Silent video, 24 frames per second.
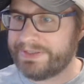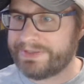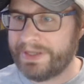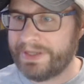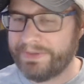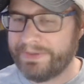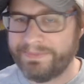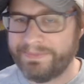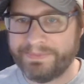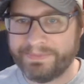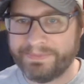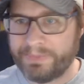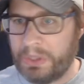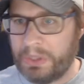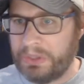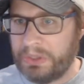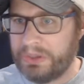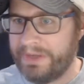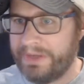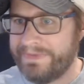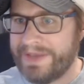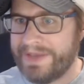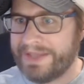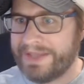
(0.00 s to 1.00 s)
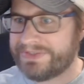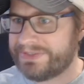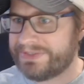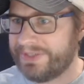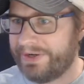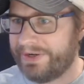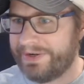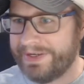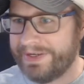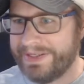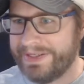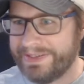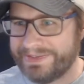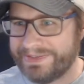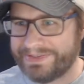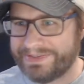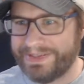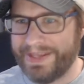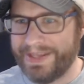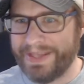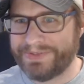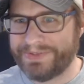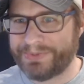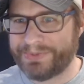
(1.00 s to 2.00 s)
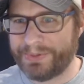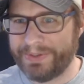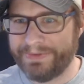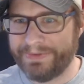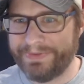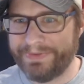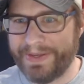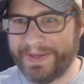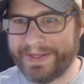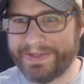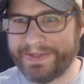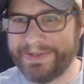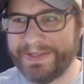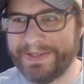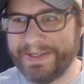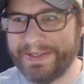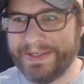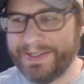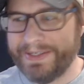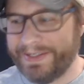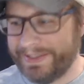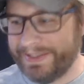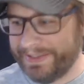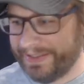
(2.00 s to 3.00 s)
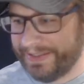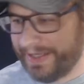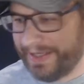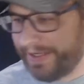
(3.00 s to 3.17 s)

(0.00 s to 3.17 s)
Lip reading: I love that series and that sort of, like, I don't